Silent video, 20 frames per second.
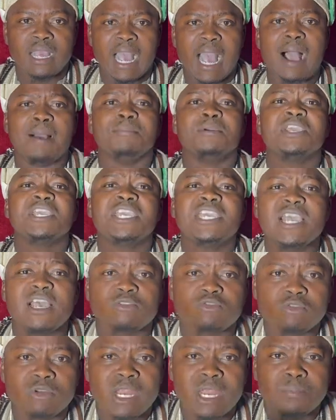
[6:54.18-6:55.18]
I'm
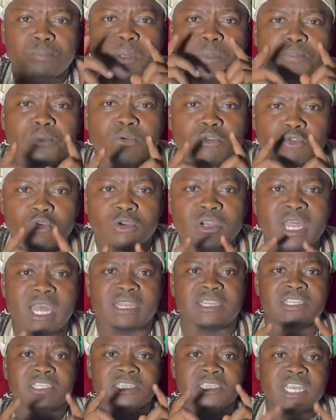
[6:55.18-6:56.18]
here to let people know
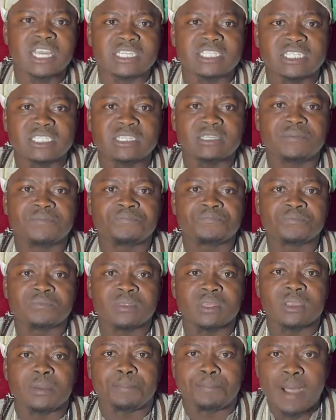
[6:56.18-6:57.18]
that, yes,
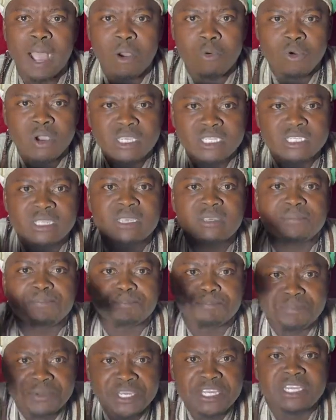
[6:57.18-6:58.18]
powers
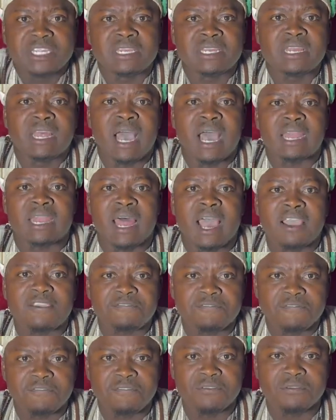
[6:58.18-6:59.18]
be in our life.
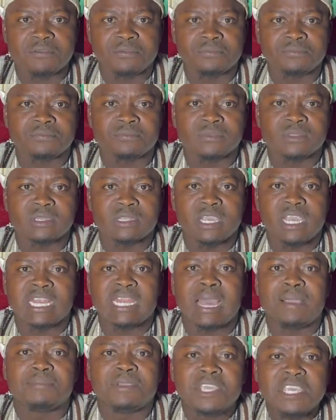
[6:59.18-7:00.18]

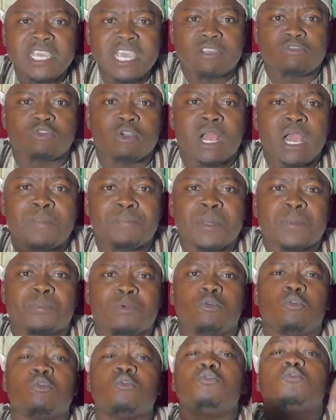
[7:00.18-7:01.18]
And I'm here to help
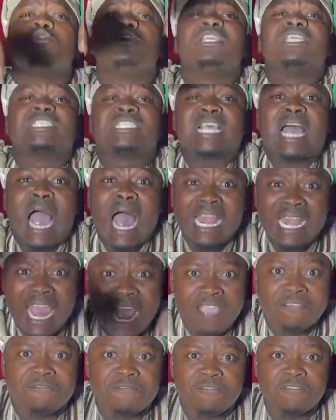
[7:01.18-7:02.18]
people who is
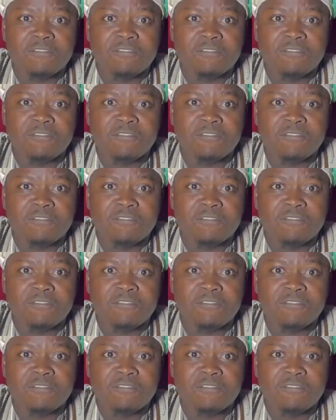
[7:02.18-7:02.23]
alive.